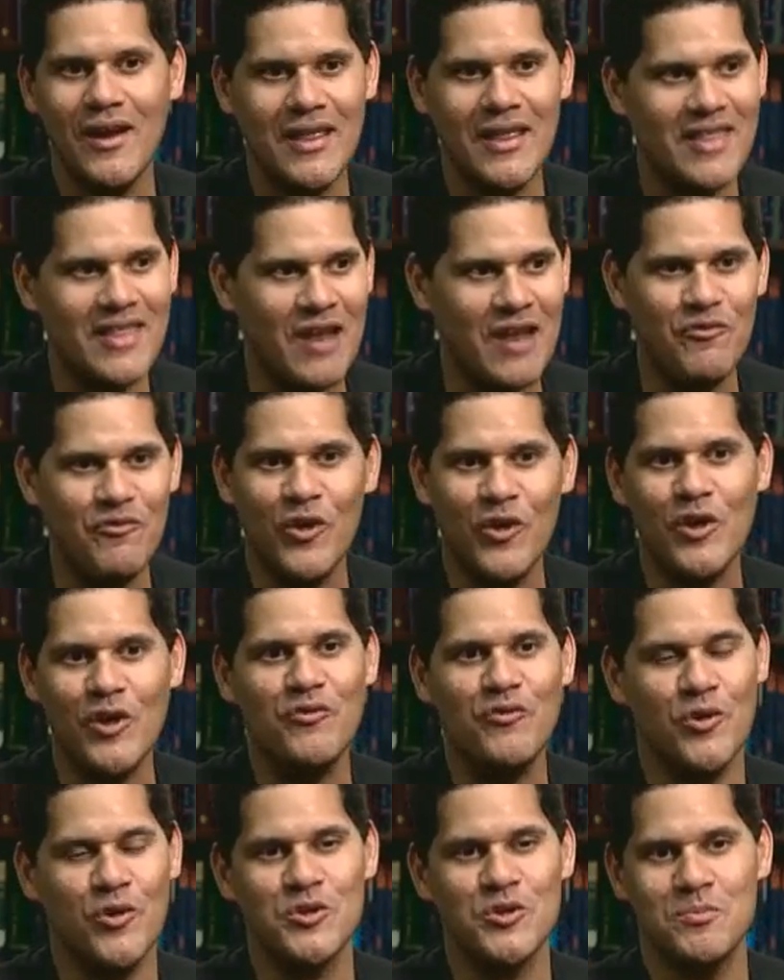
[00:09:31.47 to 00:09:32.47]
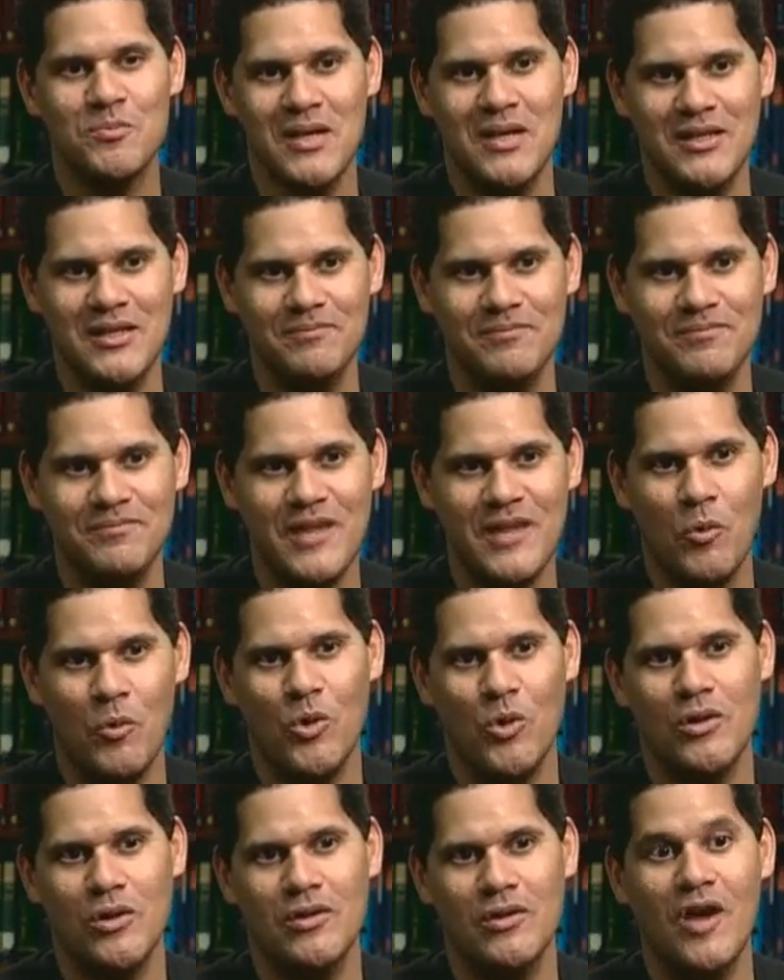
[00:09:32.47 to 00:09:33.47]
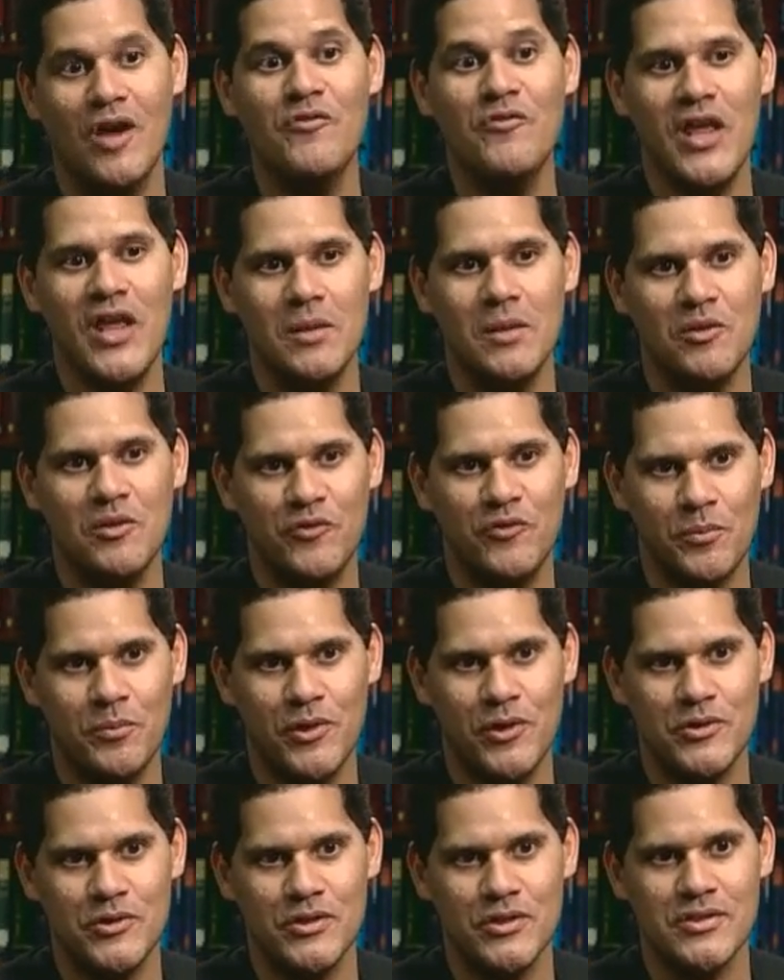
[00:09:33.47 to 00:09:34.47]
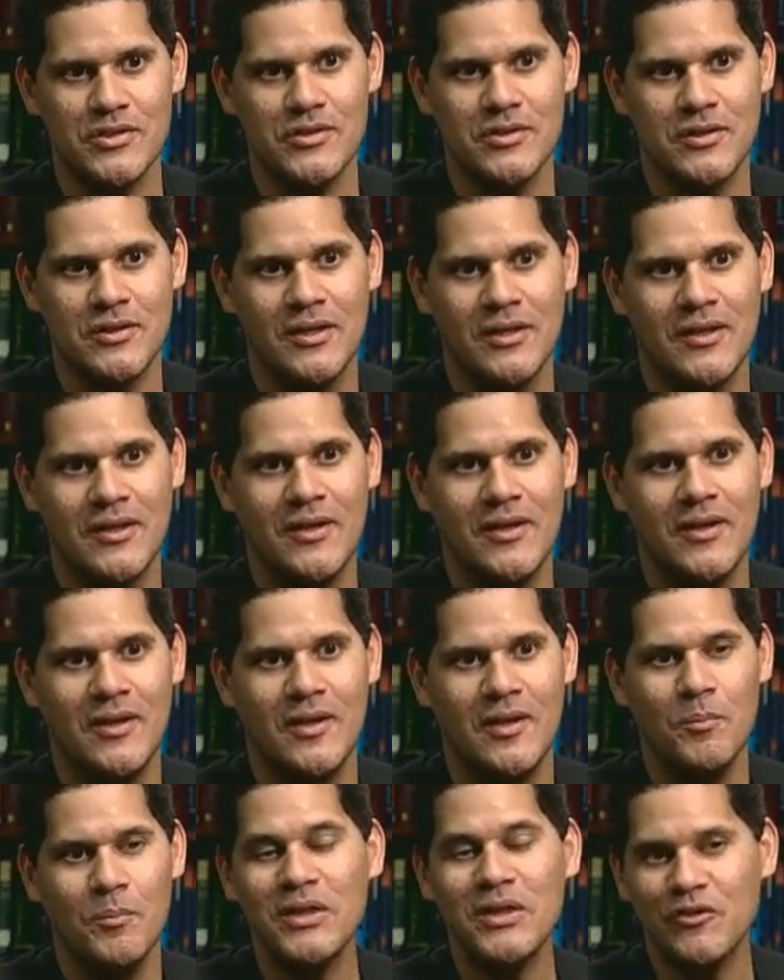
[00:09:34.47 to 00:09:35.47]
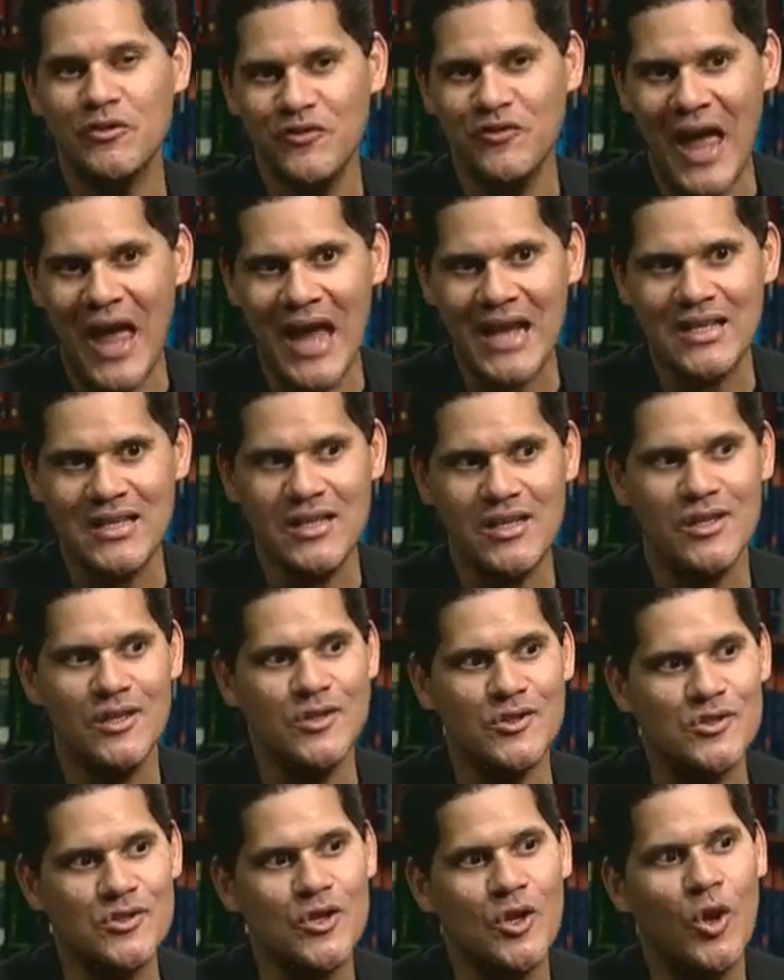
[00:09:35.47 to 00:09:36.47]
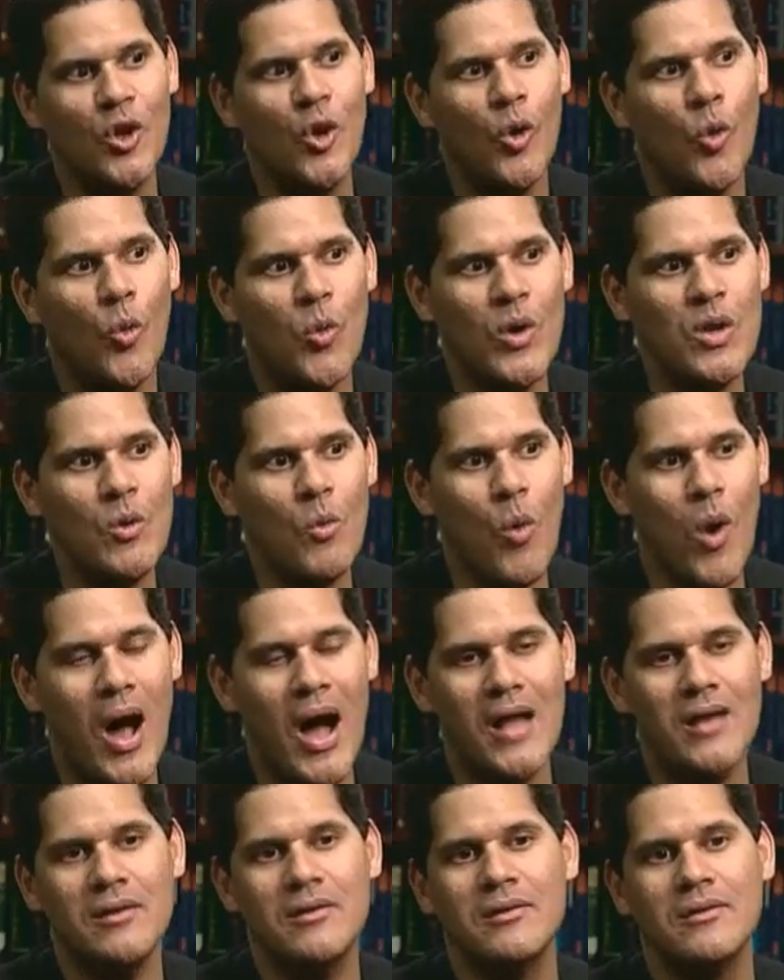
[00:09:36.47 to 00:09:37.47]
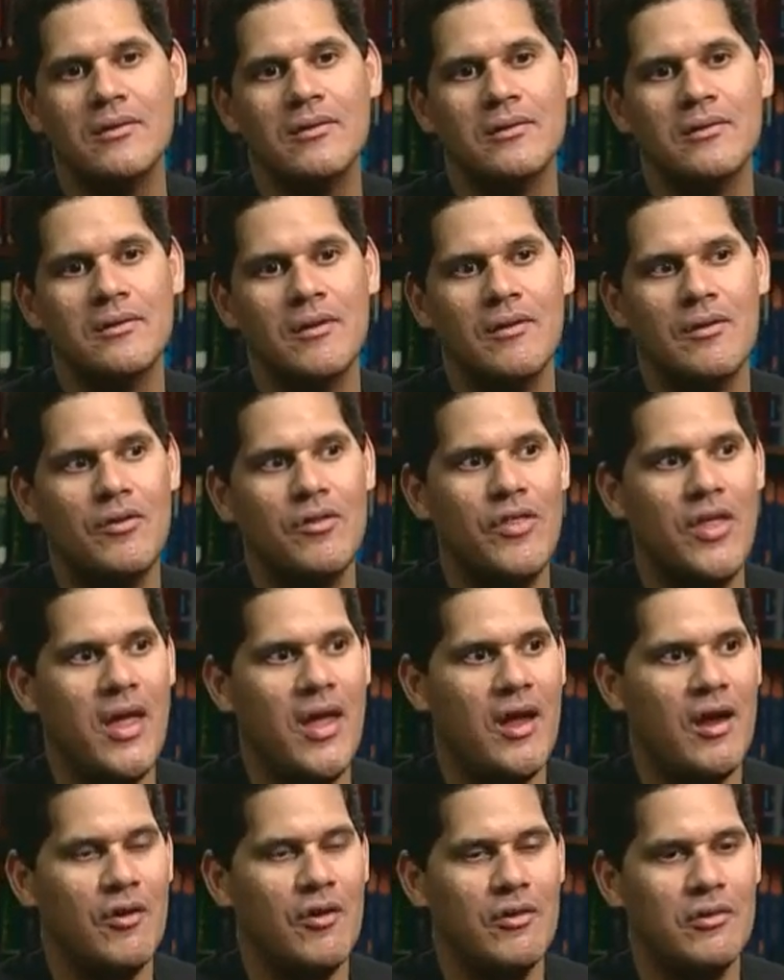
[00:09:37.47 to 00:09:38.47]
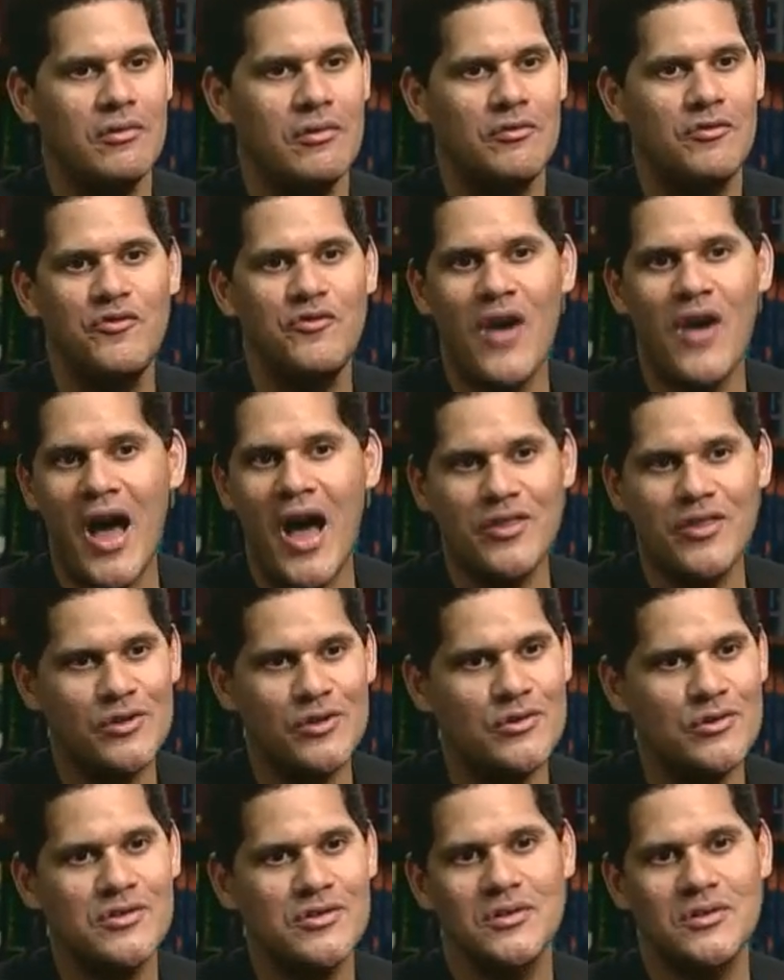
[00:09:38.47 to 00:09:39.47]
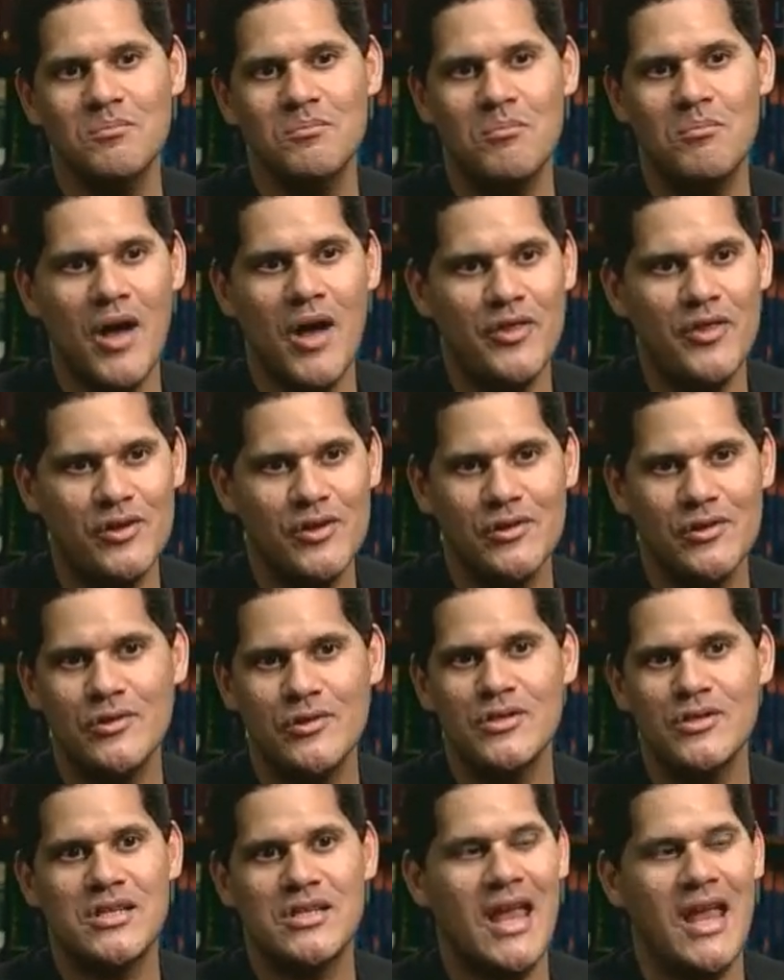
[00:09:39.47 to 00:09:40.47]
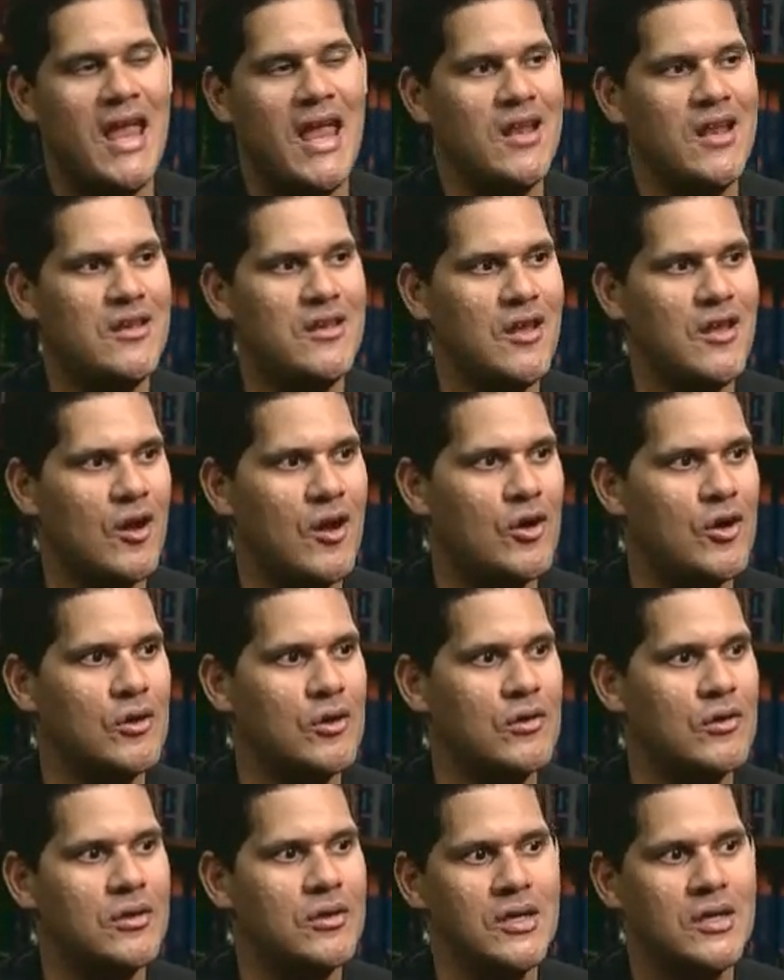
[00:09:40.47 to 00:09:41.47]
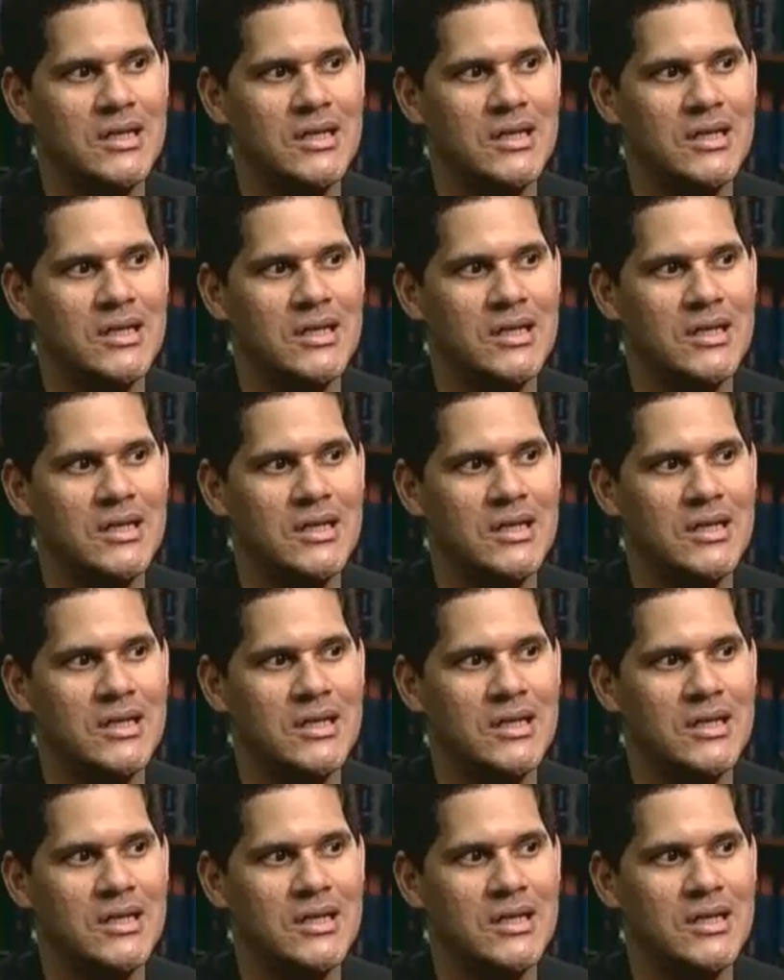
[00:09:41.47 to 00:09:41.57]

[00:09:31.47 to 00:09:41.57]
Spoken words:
that very first minute that were available for purchase. But the fact is, we want their fathers and mothers and younger